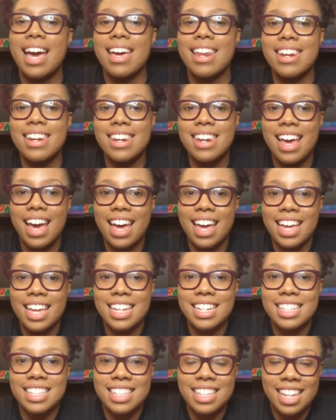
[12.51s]

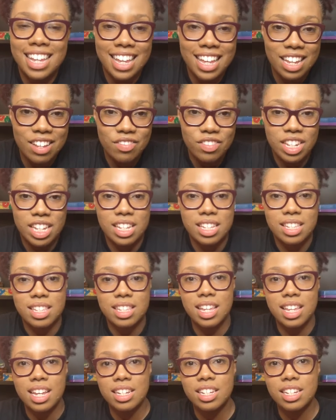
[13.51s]
night evening
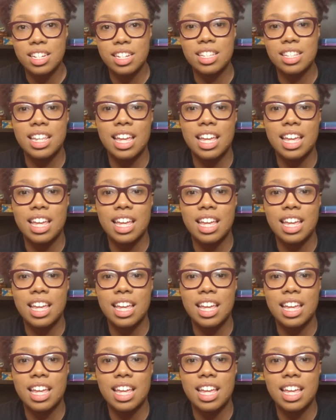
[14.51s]
sessions.